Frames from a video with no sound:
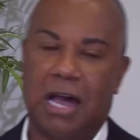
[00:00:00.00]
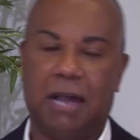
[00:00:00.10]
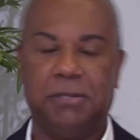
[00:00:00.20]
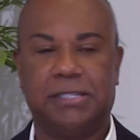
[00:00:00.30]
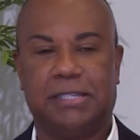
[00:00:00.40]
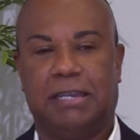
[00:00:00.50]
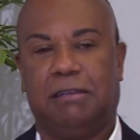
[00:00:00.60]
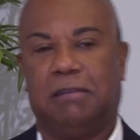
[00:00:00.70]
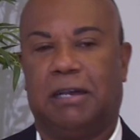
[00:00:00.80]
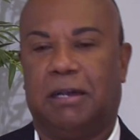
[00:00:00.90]
I would
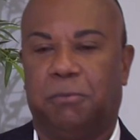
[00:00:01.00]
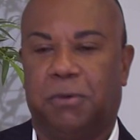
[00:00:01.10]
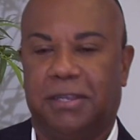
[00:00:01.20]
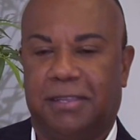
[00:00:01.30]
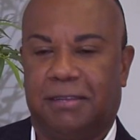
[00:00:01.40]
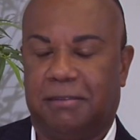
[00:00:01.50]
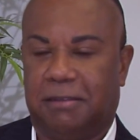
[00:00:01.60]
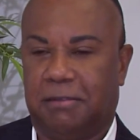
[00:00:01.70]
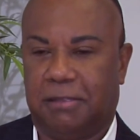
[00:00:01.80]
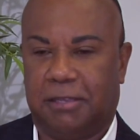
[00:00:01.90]
say one of
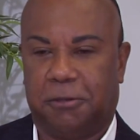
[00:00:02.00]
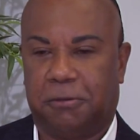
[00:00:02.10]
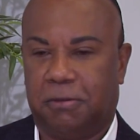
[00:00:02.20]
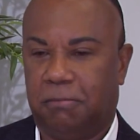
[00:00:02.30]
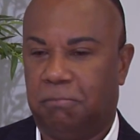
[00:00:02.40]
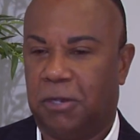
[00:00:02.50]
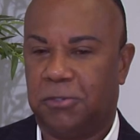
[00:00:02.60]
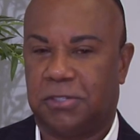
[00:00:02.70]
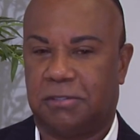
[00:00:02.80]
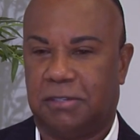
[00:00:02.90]
the
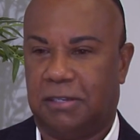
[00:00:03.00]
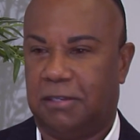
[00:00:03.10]
most